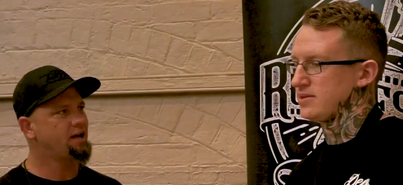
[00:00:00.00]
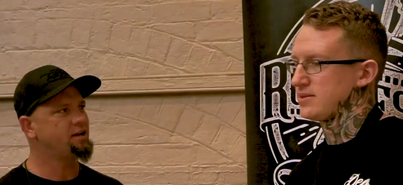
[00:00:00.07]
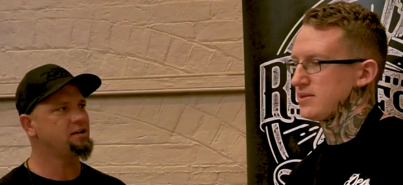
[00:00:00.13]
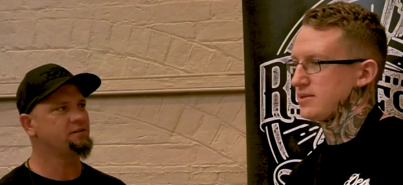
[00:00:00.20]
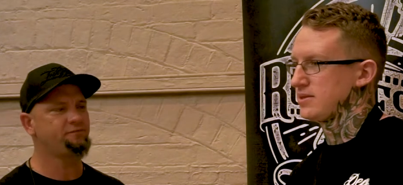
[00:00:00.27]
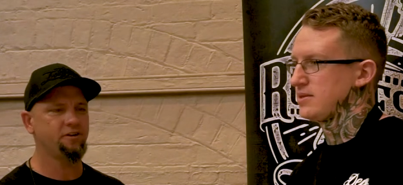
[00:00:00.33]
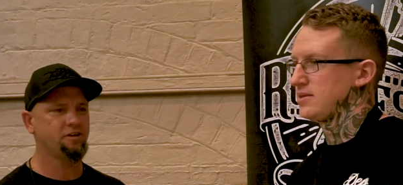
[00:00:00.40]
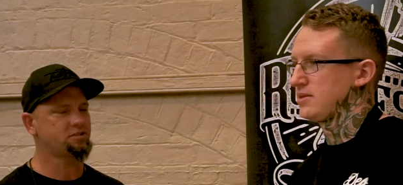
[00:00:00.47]
Speaker 1: how do
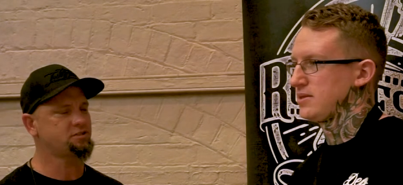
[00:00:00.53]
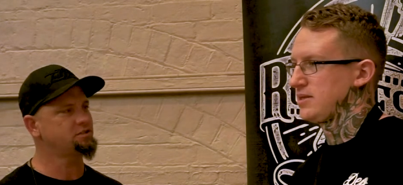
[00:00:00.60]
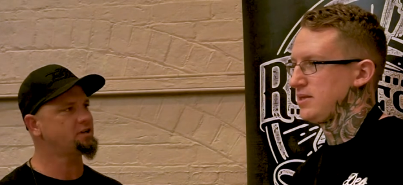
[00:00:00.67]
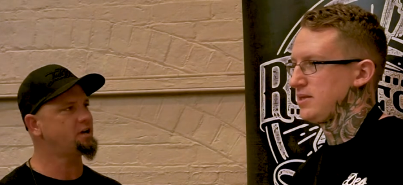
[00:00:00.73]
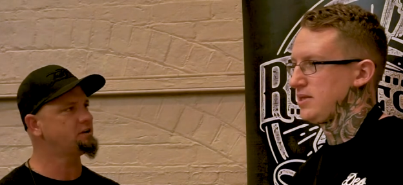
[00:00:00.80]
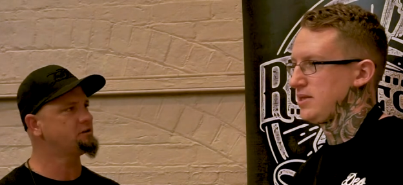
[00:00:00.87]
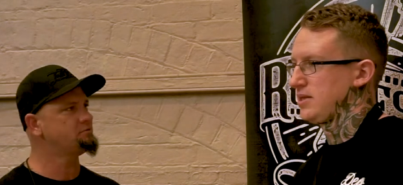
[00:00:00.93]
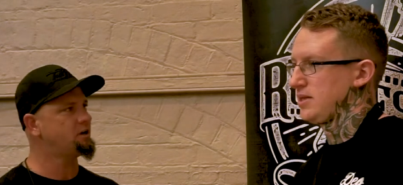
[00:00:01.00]
you finish a
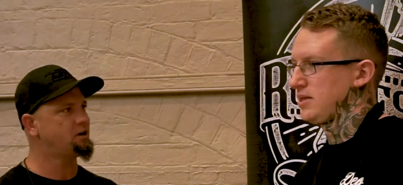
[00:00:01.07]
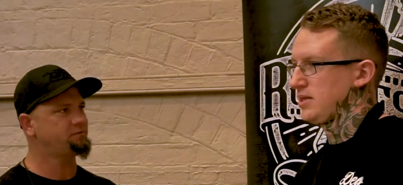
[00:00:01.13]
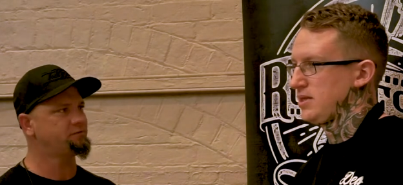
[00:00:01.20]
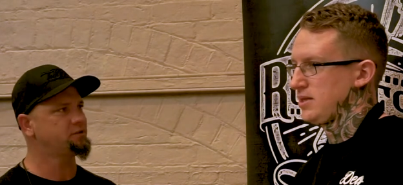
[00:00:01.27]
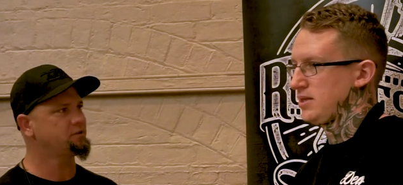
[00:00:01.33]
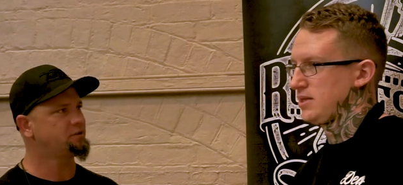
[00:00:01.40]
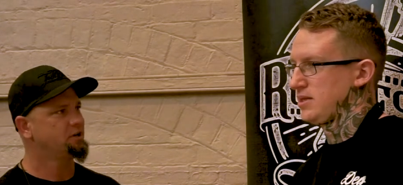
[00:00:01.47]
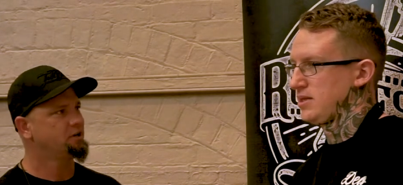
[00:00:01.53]
tattoo
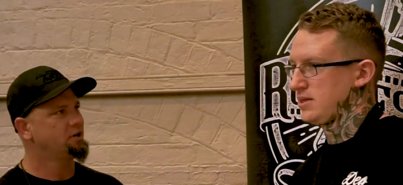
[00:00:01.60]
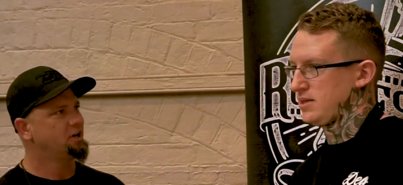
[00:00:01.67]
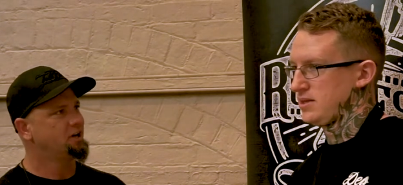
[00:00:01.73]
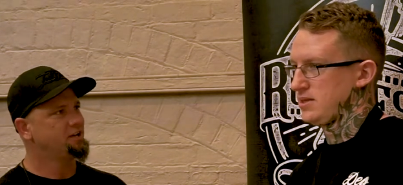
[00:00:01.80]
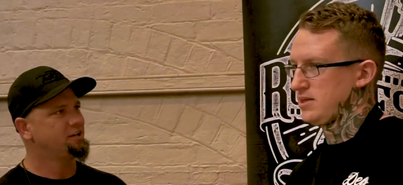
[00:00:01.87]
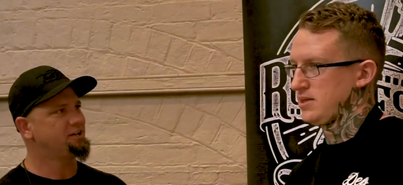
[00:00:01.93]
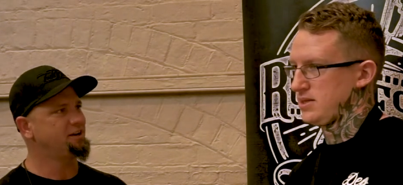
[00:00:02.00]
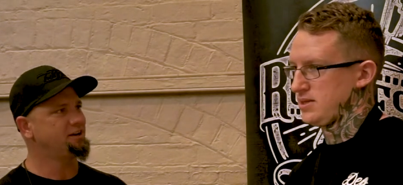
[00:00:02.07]
after
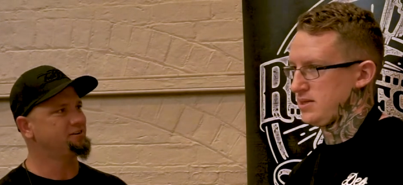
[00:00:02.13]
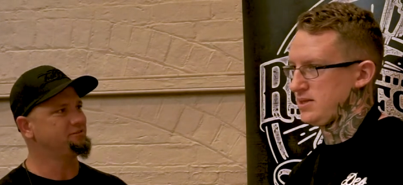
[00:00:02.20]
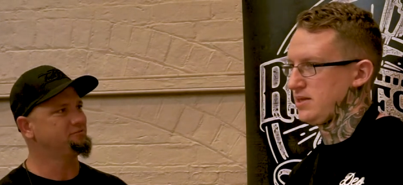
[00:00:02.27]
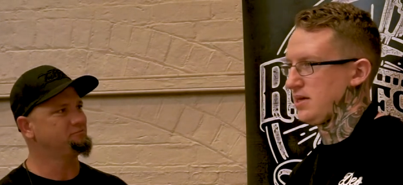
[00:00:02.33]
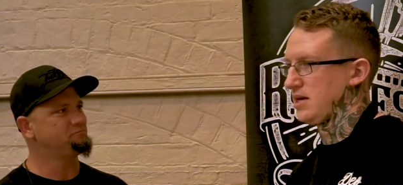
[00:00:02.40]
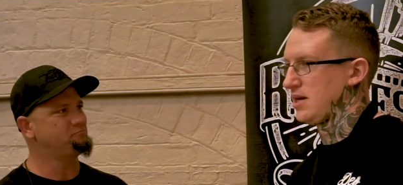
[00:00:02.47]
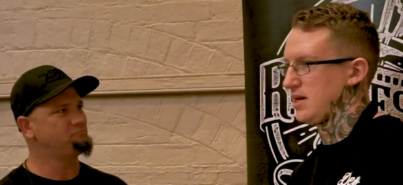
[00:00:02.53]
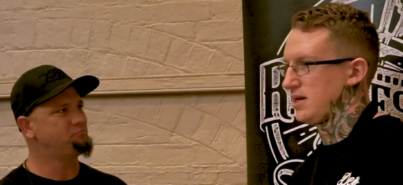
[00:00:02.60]
you know
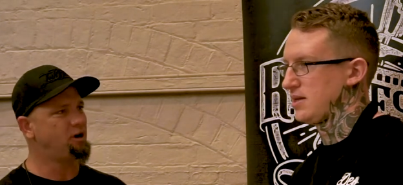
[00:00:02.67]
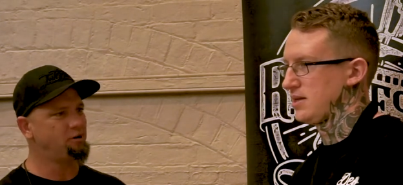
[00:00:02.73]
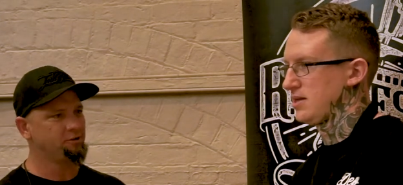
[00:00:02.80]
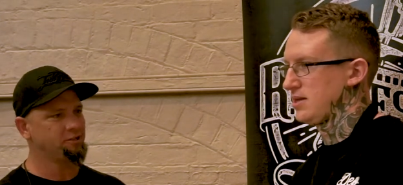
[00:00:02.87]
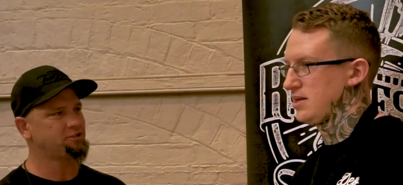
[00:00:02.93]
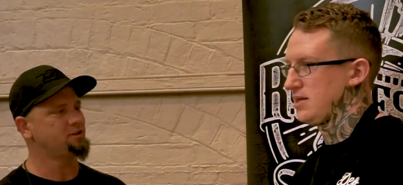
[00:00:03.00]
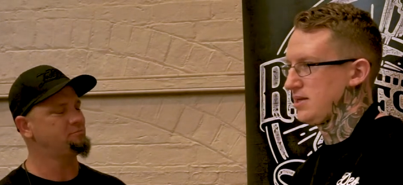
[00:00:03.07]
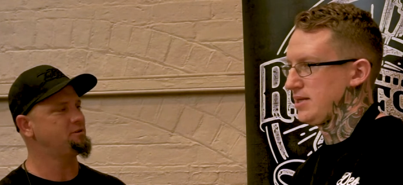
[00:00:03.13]
yeah.
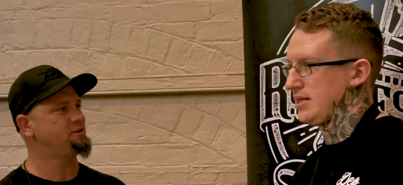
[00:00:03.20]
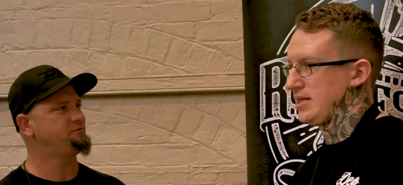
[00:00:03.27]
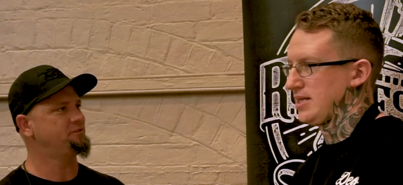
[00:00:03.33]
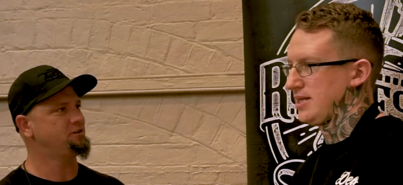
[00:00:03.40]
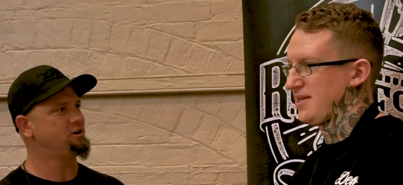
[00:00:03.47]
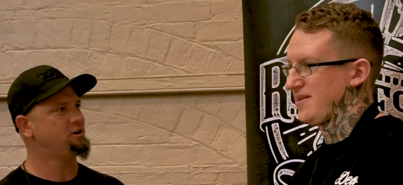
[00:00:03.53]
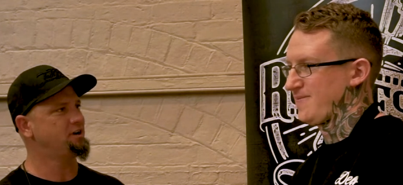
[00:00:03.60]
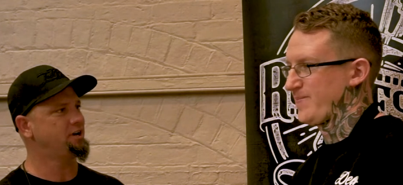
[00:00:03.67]
bombing someone
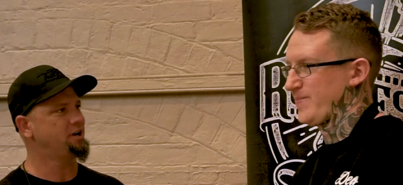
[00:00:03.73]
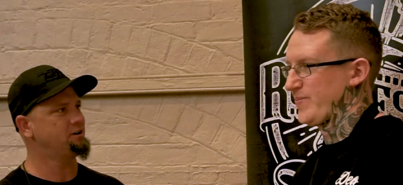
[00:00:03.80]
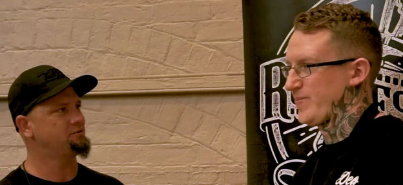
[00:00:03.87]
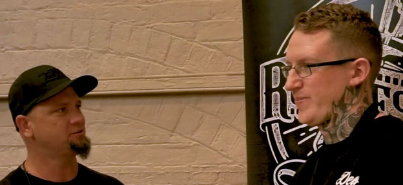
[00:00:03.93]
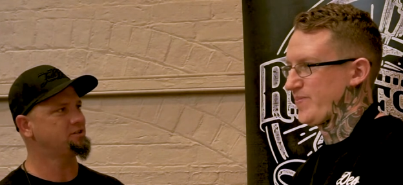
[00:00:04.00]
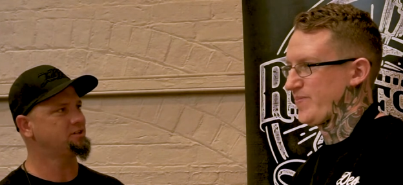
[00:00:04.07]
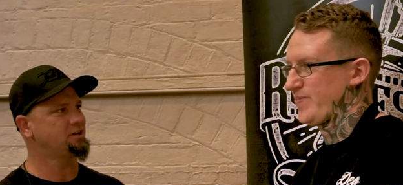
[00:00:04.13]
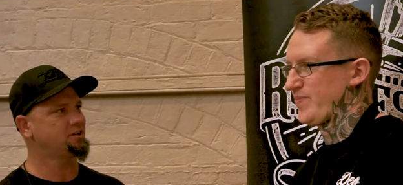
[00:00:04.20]
for nine
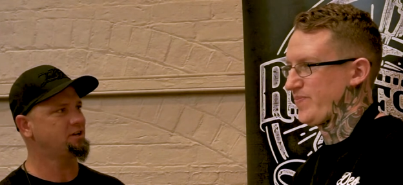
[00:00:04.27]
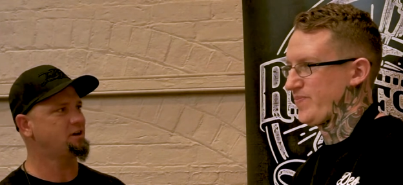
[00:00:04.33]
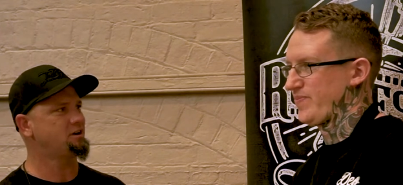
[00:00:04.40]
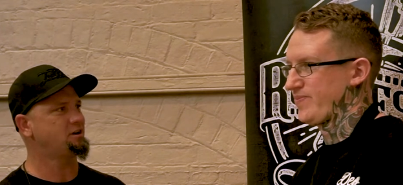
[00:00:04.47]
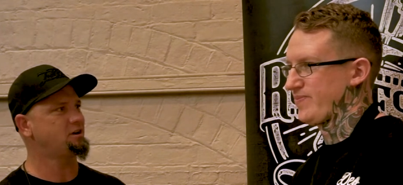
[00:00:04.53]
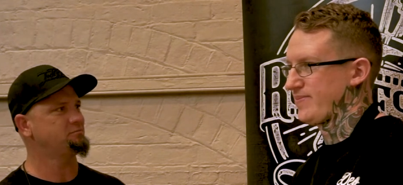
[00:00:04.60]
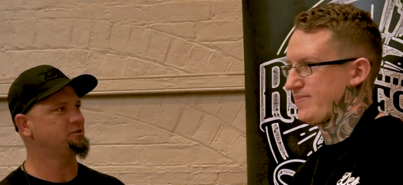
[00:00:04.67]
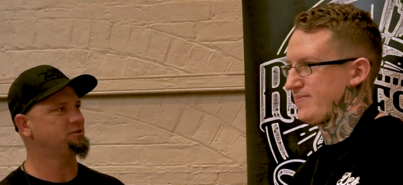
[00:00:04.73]
hours and then
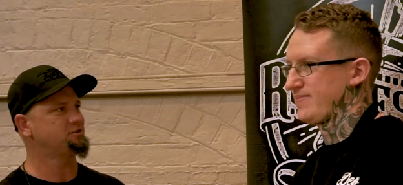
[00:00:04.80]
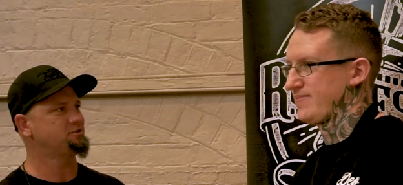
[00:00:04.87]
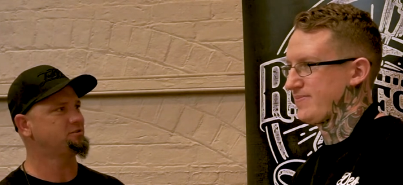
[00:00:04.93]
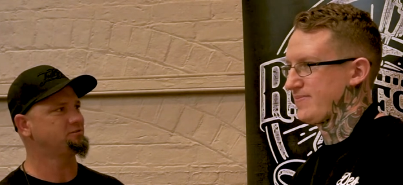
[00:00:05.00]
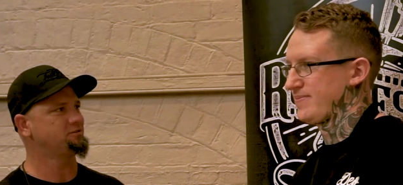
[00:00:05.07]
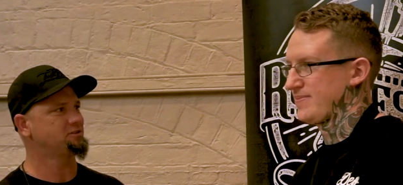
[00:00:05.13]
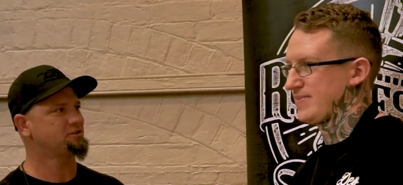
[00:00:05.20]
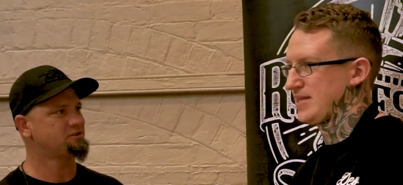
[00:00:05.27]
go home and
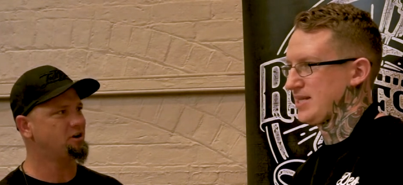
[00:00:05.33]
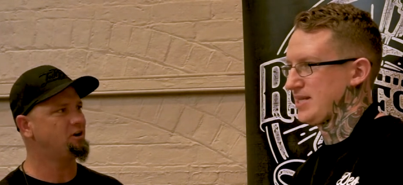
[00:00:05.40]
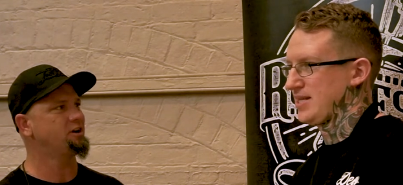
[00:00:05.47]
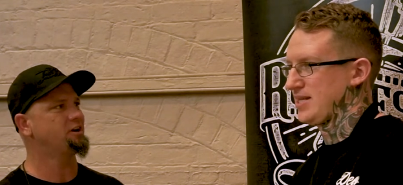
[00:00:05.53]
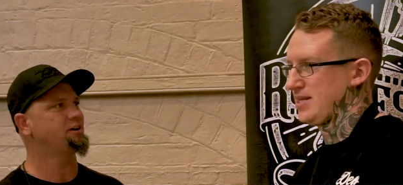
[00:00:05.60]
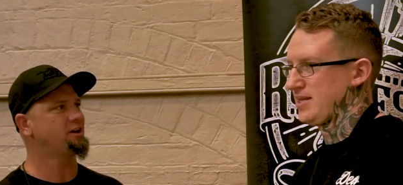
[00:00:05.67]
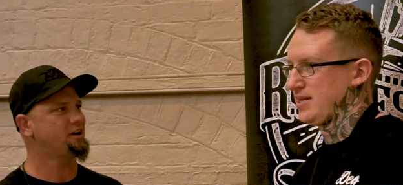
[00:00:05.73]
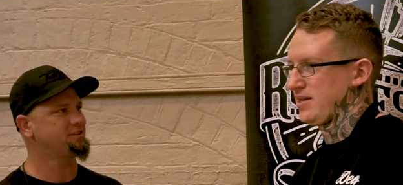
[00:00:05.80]
des-
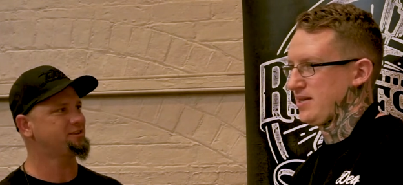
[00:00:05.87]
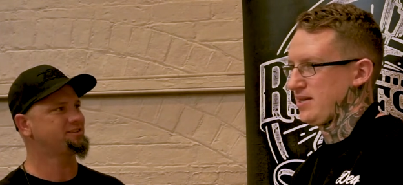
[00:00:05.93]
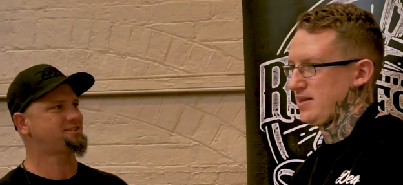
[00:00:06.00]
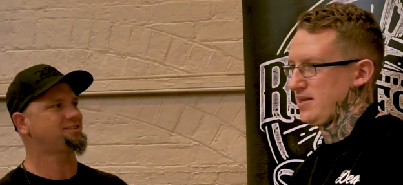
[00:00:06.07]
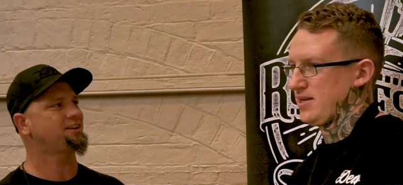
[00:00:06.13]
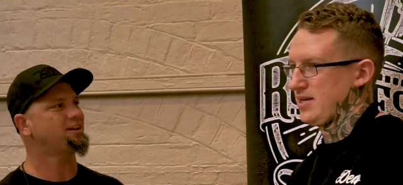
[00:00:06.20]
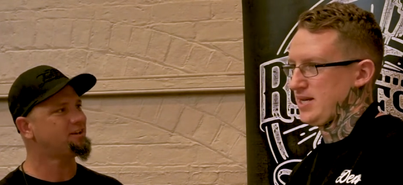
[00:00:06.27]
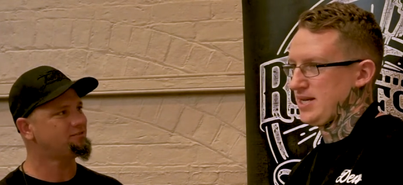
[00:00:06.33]
design another
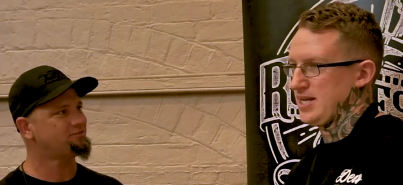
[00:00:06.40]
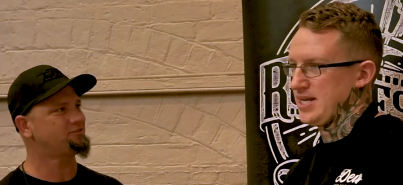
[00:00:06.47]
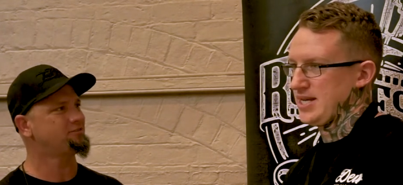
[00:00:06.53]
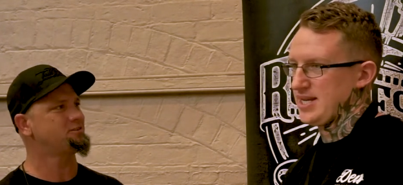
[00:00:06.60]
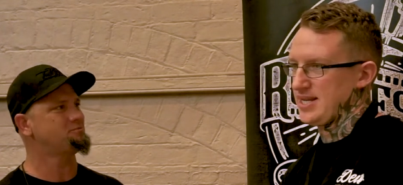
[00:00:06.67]
sleeve for